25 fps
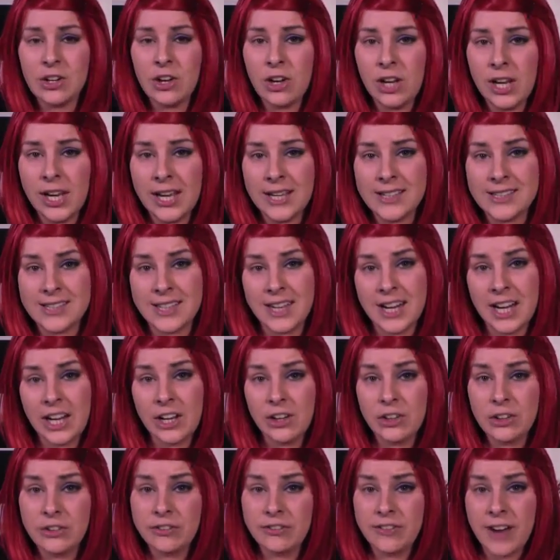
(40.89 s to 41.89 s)
colours that I
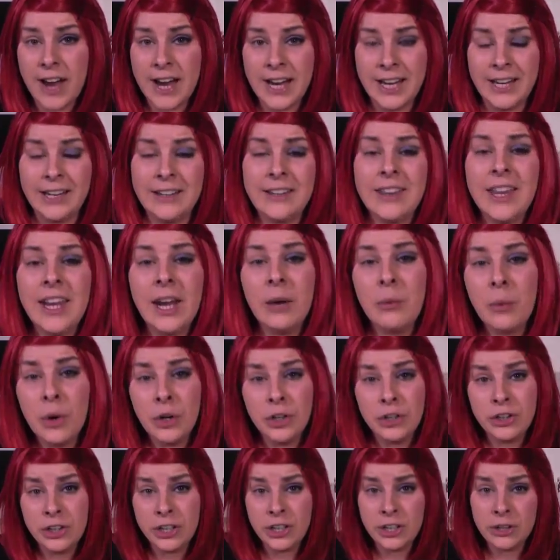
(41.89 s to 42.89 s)
could find that I
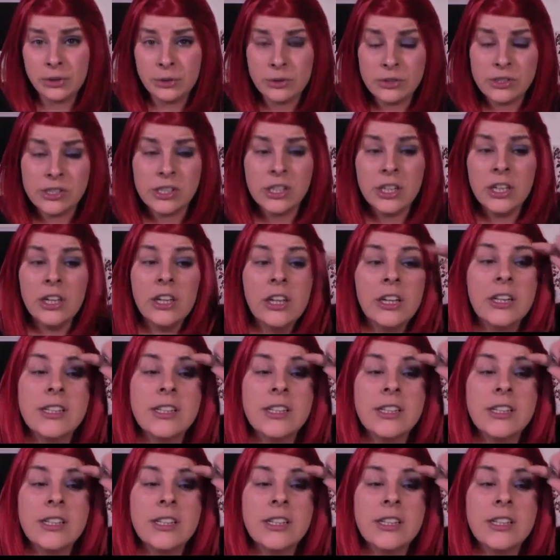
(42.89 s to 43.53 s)
wanted to use